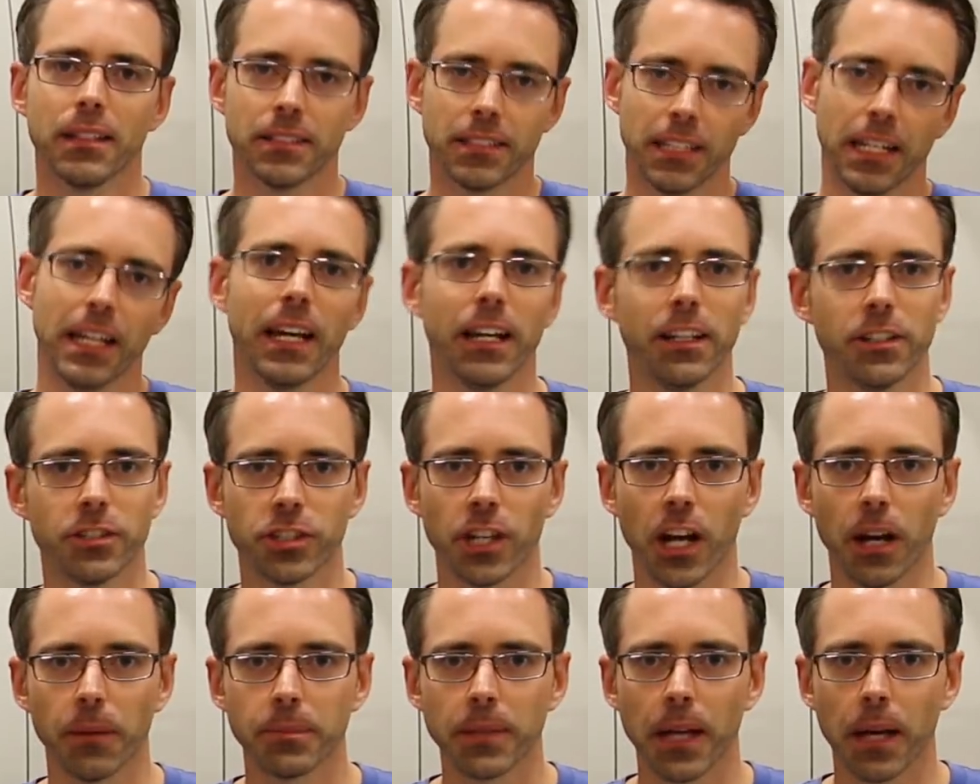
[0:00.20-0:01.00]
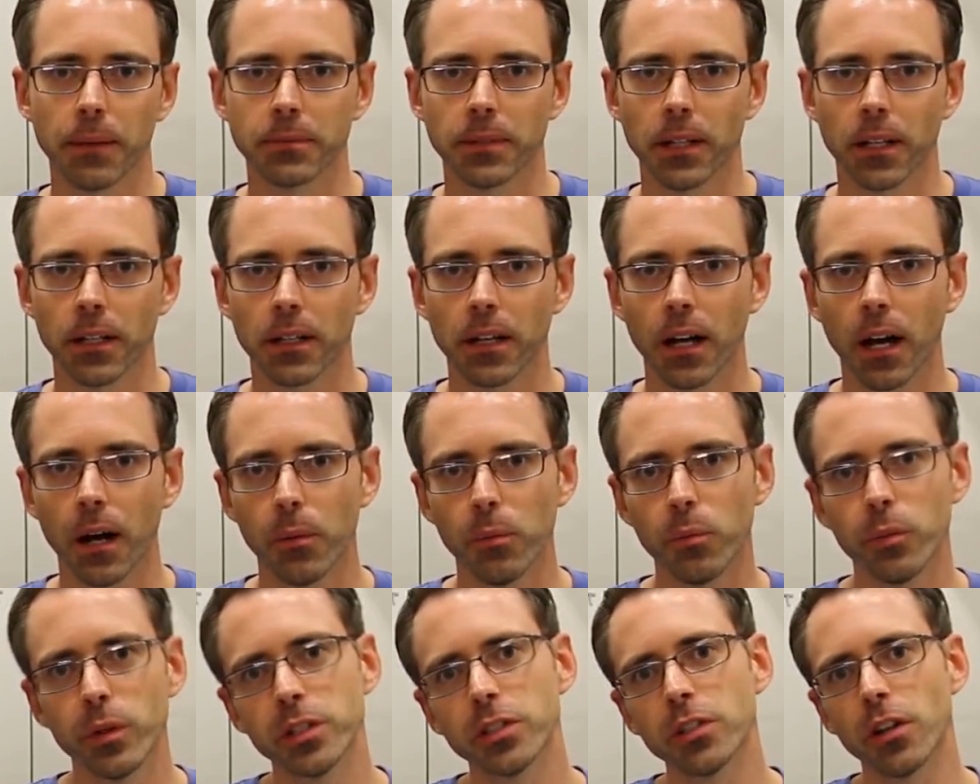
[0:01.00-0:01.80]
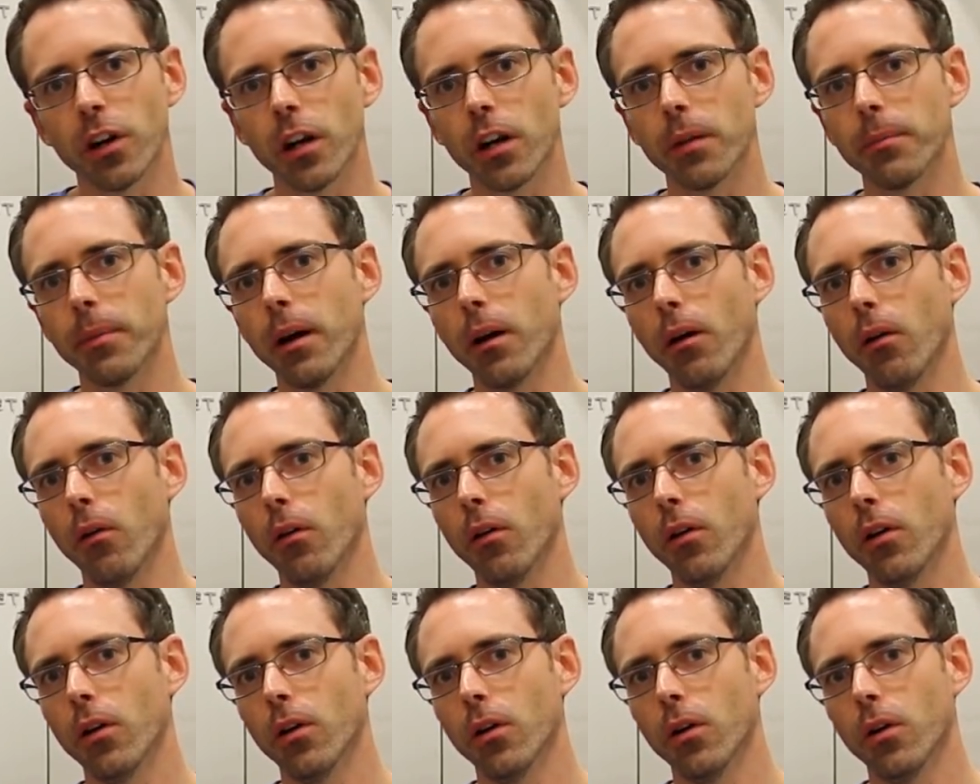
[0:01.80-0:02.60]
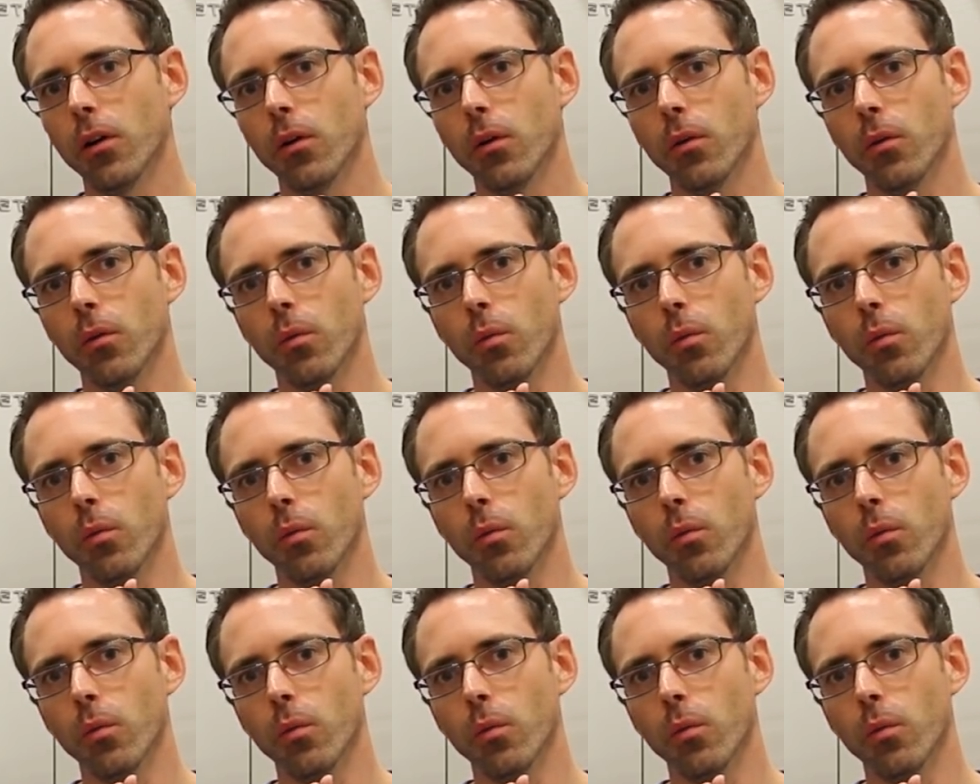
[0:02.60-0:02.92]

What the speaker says: Today at shopdap.com, we talk about